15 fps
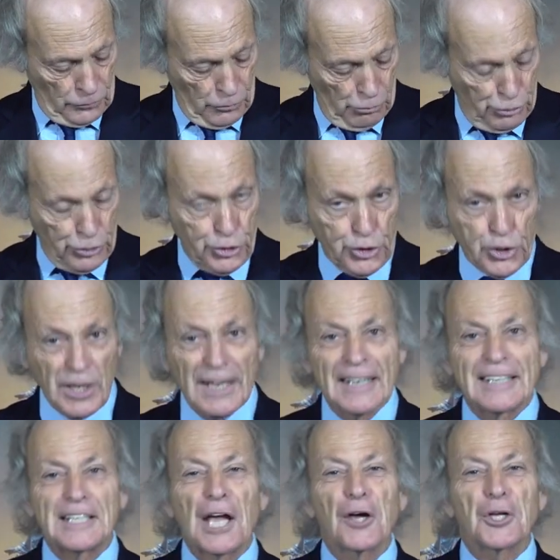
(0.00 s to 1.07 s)
bzzzt.
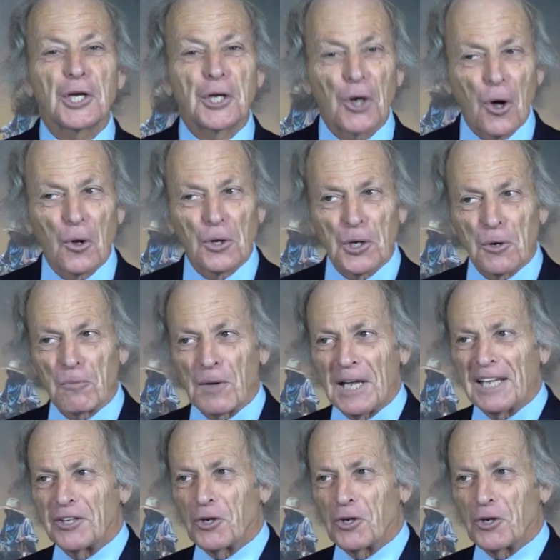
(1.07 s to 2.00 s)
Now you can all hear me.